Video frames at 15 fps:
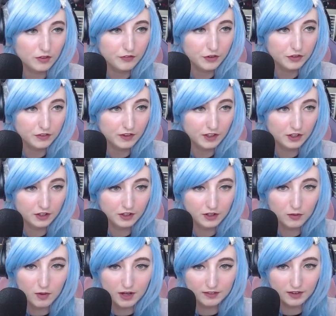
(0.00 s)
So the first thing you're
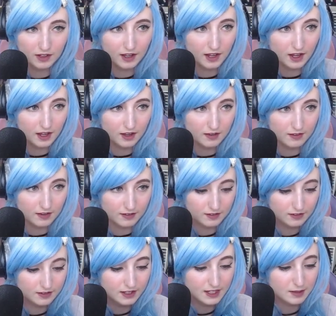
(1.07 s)
gonna want to get is
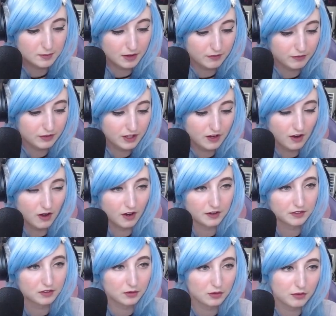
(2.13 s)
Steam
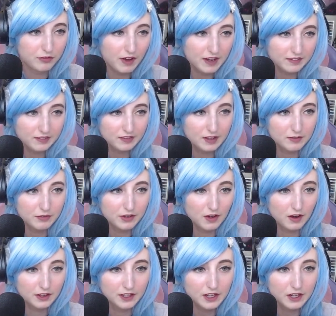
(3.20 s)
VR. So we'll find Steam
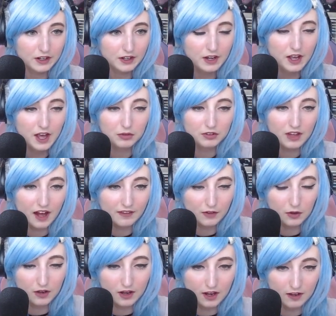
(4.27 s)
VR here. You will
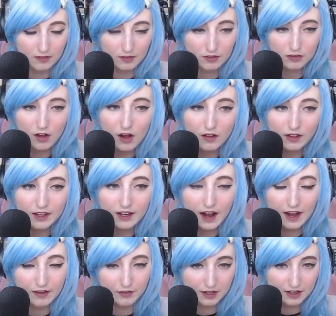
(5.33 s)
download and install it.
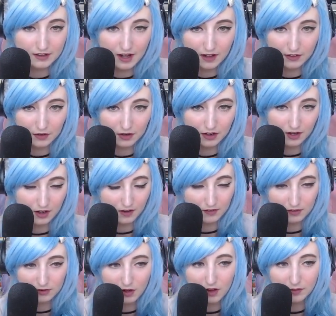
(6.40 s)
I already downloaded and
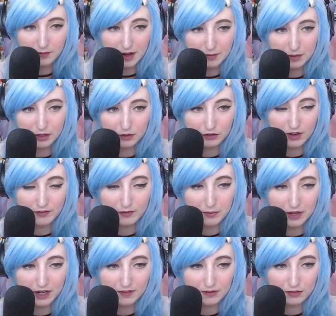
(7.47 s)
installed mine, but you should have a
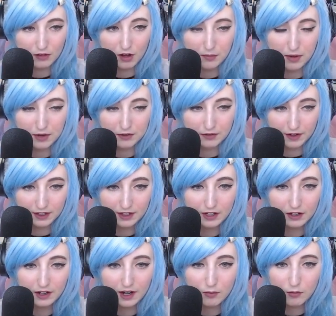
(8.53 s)
big install button right
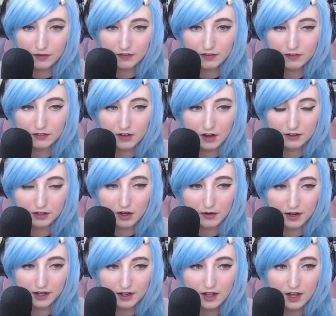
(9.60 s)
here. And once it's done
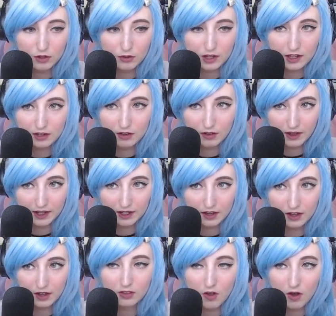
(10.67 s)
going, you can
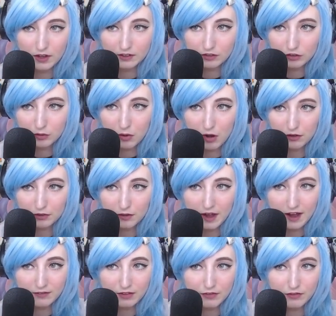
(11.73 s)
click launch. You also
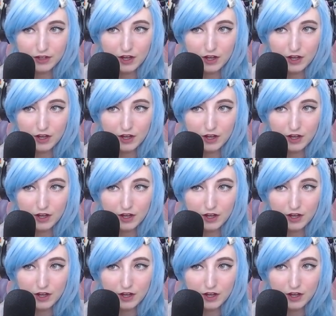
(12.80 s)
have the